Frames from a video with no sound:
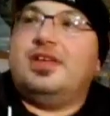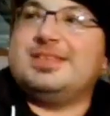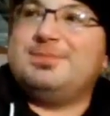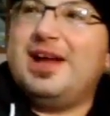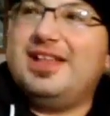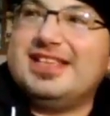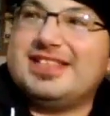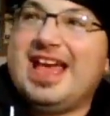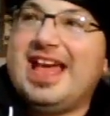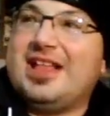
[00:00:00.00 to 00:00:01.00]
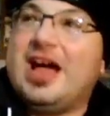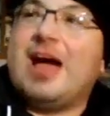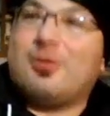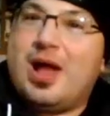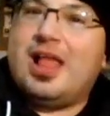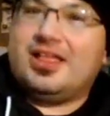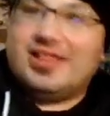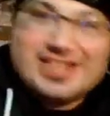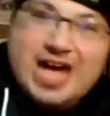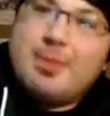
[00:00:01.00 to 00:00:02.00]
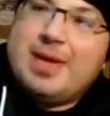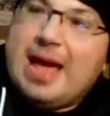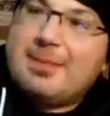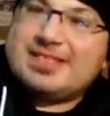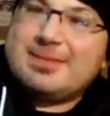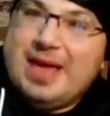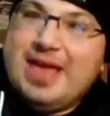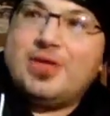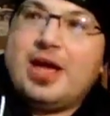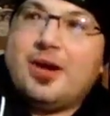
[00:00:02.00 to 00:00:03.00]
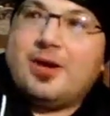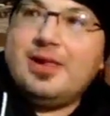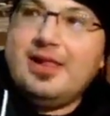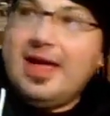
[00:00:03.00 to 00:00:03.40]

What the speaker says: calling his buddies, and ironically, Tommy happens to be there,